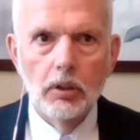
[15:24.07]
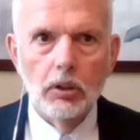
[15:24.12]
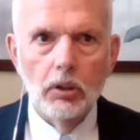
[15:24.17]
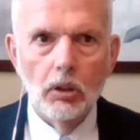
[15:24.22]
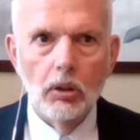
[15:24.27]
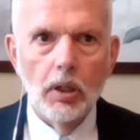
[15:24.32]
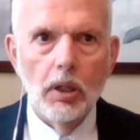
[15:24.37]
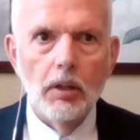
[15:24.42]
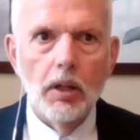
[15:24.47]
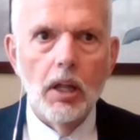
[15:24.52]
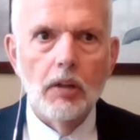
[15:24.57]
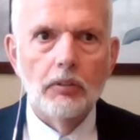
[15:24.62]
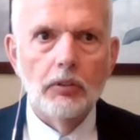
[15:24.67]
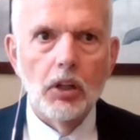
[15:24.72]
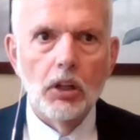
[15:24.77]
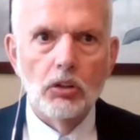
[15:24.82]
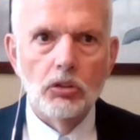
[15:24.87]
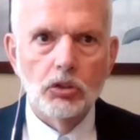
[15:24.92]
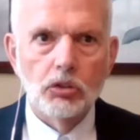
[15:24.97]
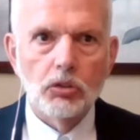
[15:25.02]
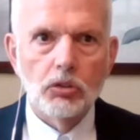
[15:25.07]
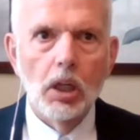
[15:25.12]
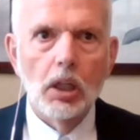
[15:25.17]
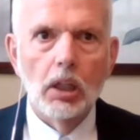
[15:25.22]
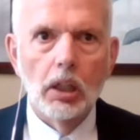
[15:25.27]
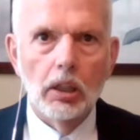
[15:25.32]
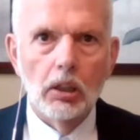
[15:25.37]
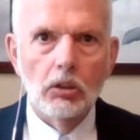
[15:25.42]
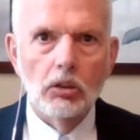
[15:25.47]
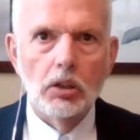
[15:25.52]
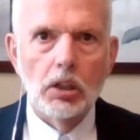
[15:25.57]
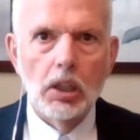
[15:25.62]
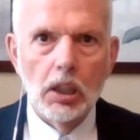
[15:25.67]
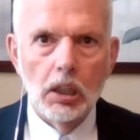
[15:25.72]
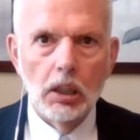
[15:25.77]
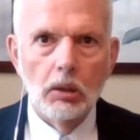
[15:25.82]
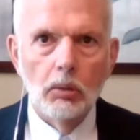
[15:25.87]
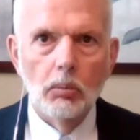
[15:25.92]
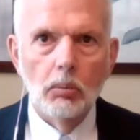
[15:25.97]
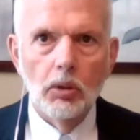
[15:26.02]
if they're struggling or
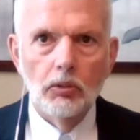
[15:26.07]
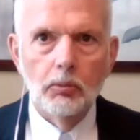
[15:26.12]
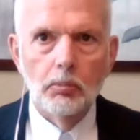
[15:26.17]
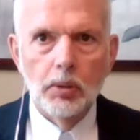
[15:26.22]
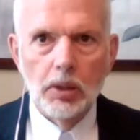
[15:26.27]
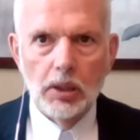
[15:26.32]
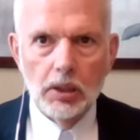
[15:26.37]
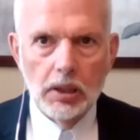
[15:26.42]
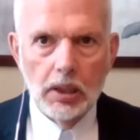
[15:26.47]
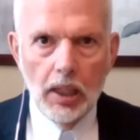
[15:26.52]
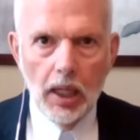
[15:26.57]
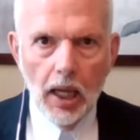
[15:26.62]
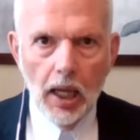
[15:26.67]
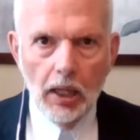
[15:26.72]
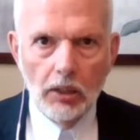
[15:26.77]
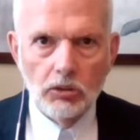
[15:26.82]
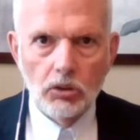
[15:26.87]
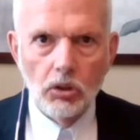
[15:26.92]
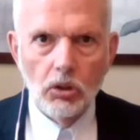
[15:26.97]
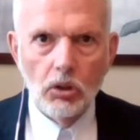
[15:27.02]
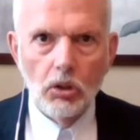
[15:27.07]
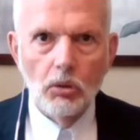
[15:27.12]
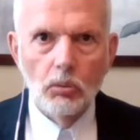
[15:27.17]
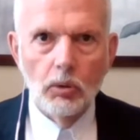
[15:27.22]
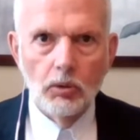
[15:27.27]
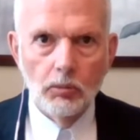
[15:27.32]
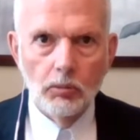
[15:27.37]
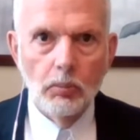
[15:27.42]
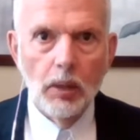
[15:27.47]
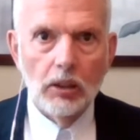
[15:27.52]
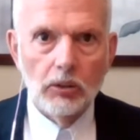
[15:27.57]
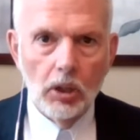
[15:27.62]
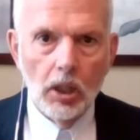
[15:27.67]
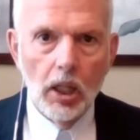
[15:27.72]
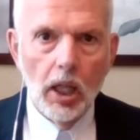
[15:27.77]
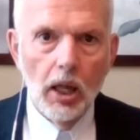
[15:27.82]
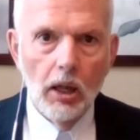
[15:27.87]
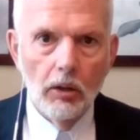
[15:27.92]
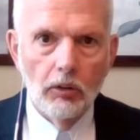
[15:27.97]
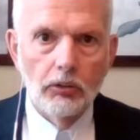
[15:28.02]
dealing with PTS or with mental
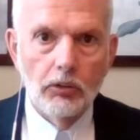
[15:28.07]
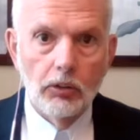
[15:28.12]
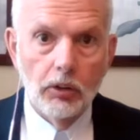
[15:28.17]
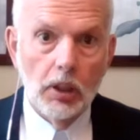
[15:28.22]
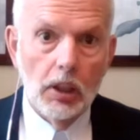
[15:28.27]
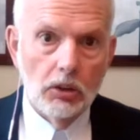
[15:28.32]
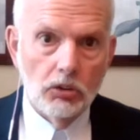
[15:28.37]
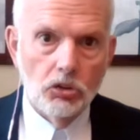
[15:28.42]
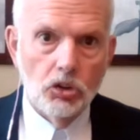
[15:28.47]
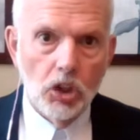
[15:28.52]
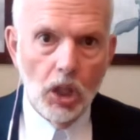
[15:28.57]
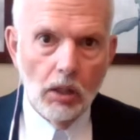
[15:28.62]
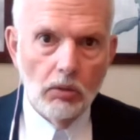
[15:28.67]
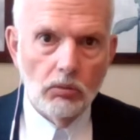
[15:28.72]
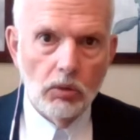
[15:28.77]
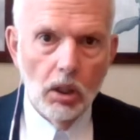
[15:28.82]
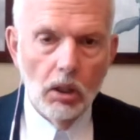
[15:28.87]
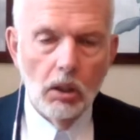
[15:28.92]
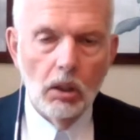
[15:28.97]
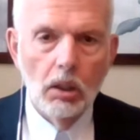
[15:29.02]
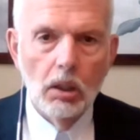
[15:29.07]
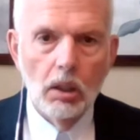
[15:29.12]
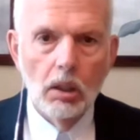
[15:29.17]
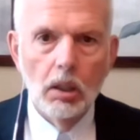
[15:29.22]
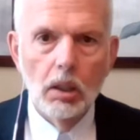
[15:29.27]
health in general,